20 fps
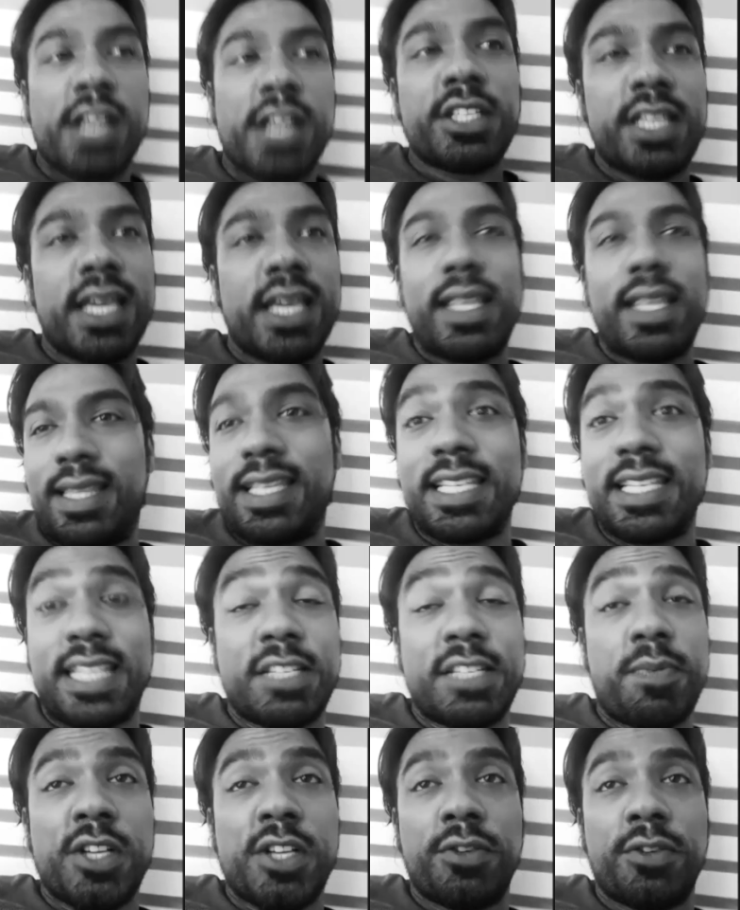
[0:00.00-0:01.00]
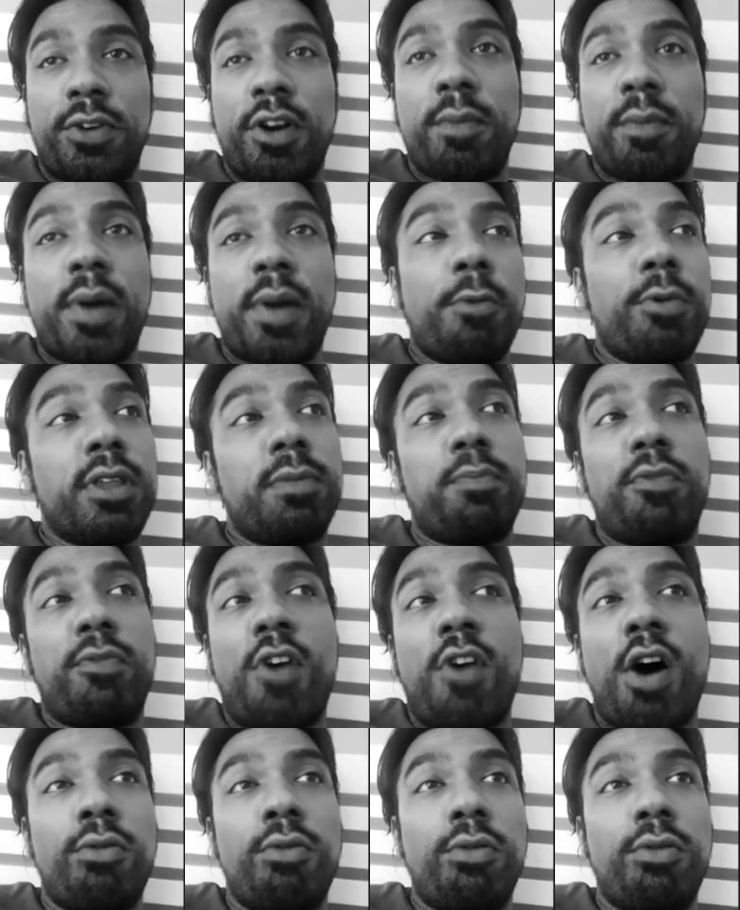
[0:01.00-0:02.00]
There's less margin for error, but with
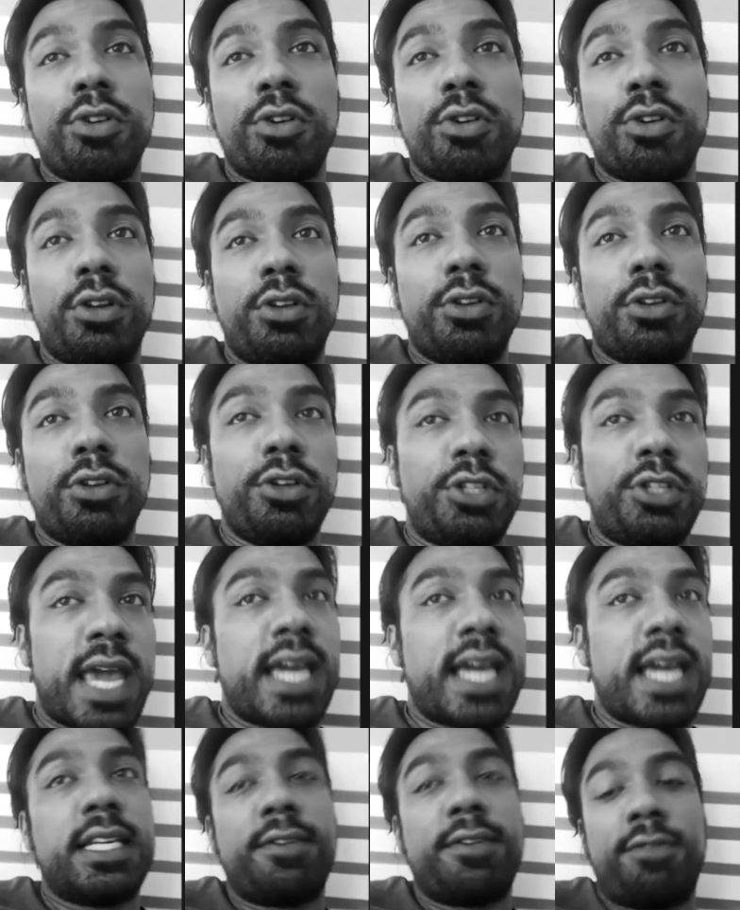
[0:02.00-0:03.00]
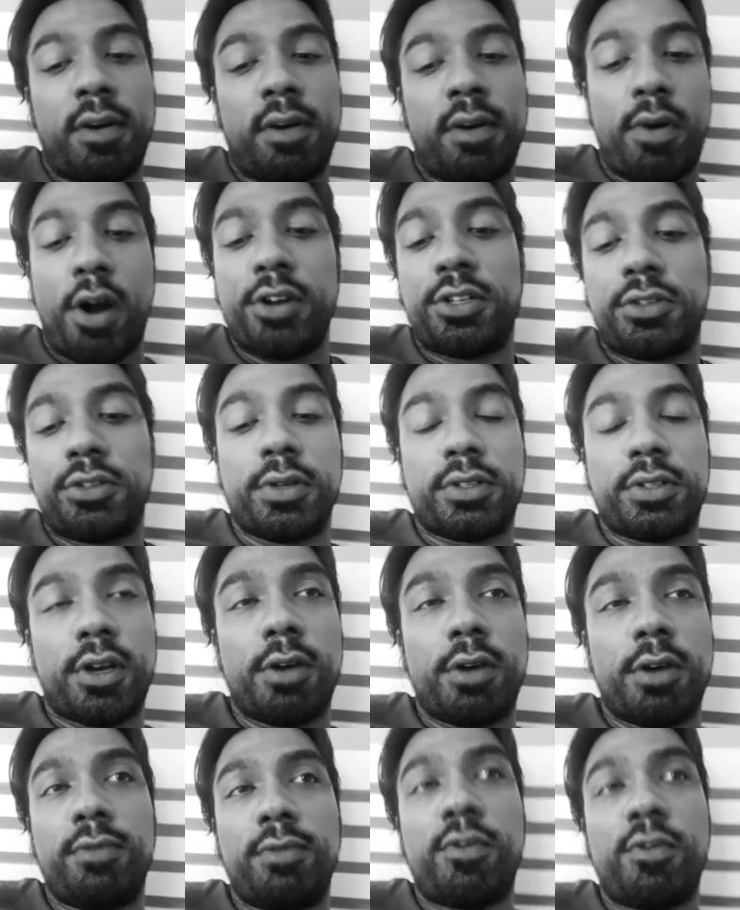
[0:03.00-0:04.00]
vinyl, you take a different approach to it. So
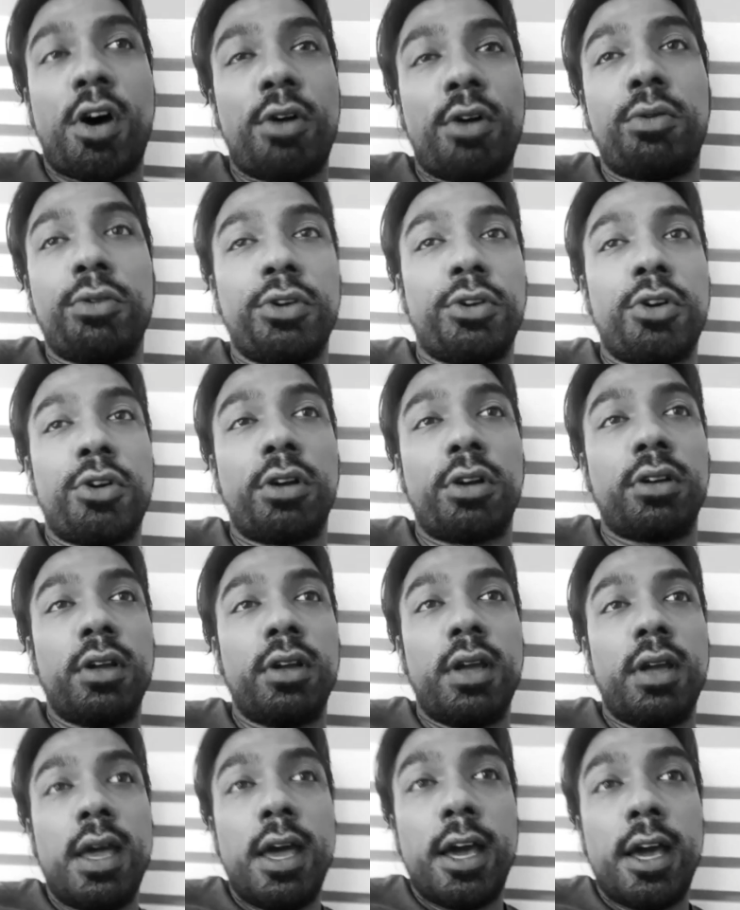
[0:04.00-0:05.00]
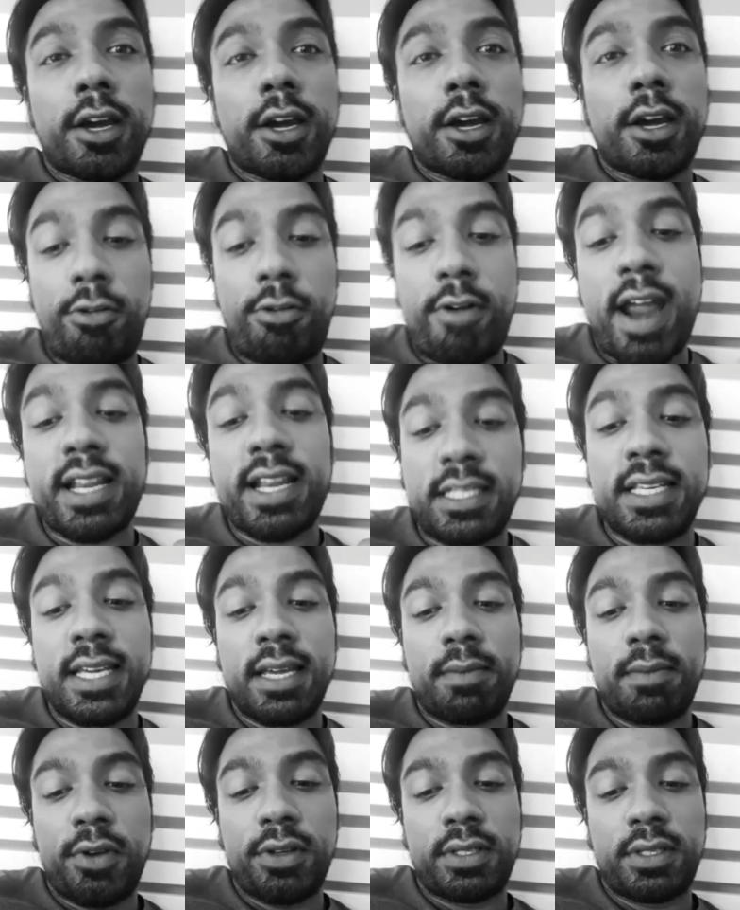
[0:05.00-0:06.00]
with vinyl, you're not correcting it
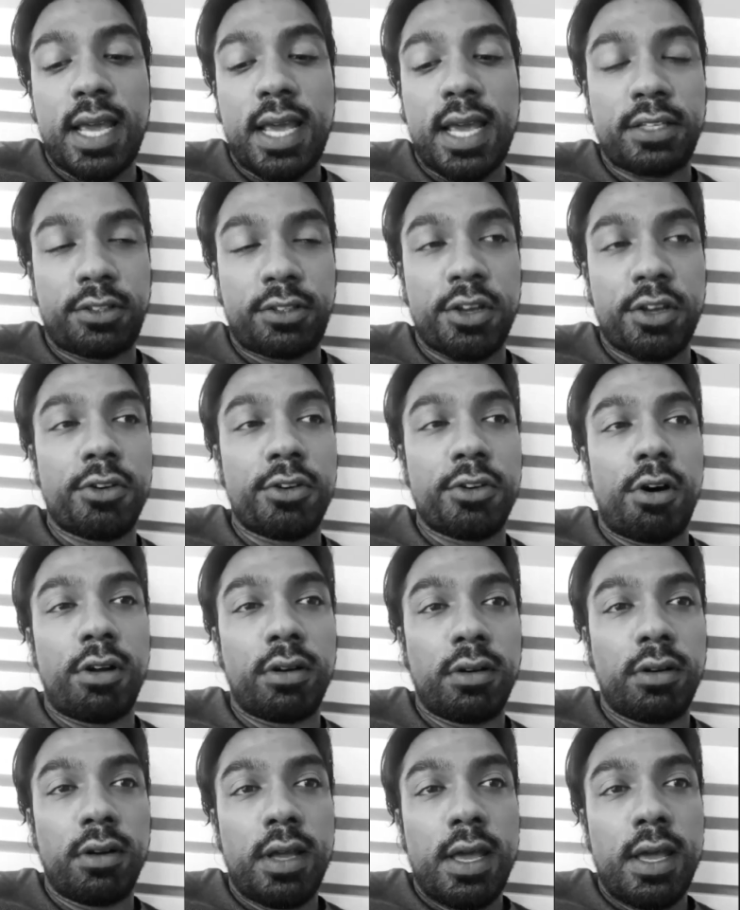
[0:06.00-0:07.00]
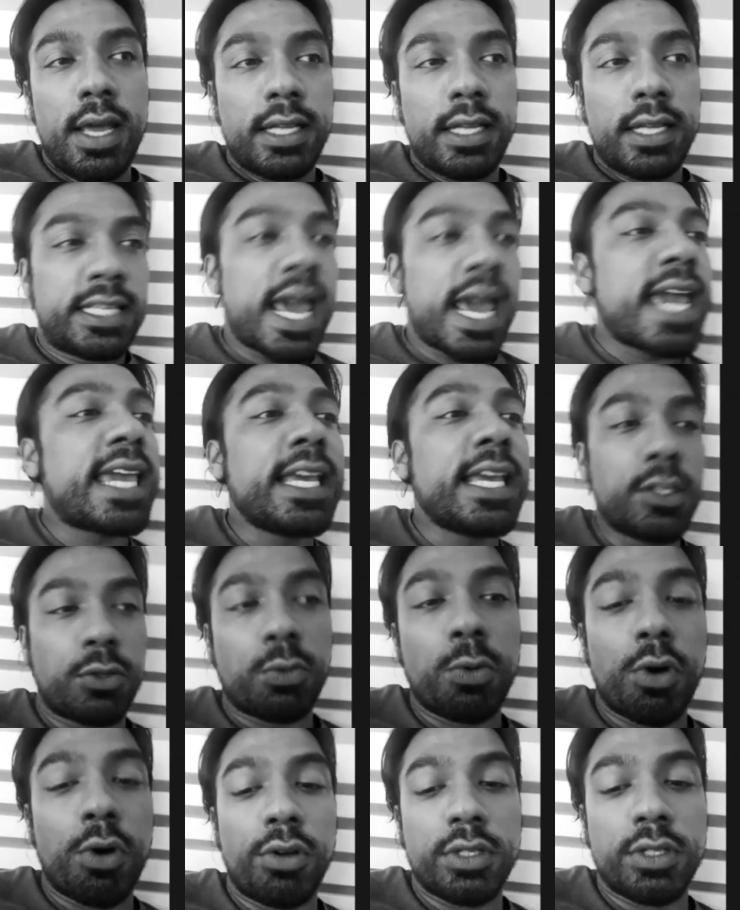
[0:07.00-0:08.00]
per se. So you're not taking
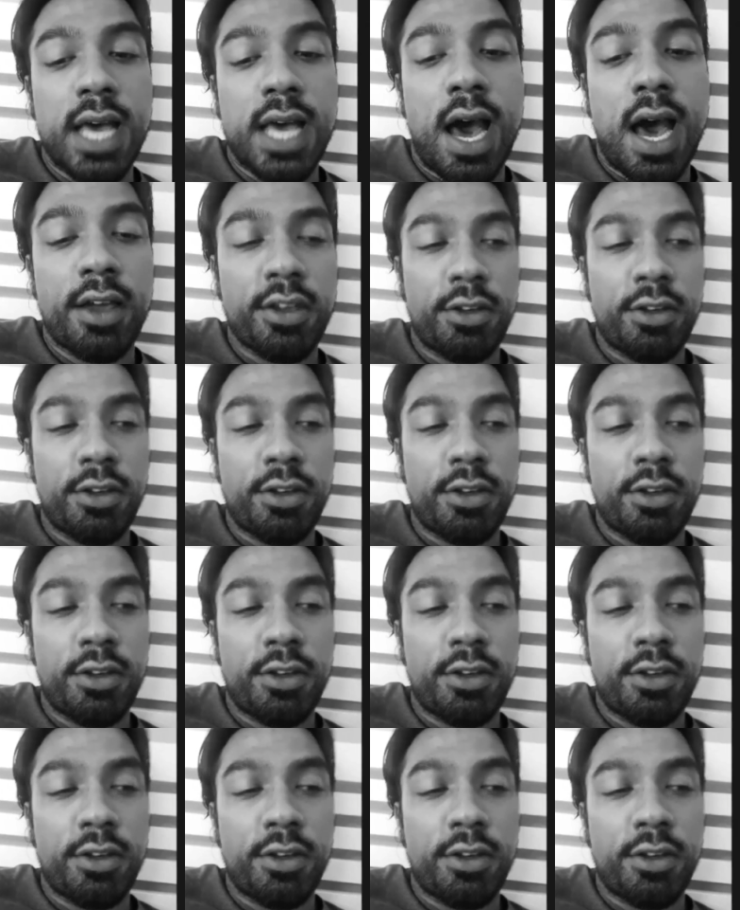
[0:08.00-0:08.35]
swirls out.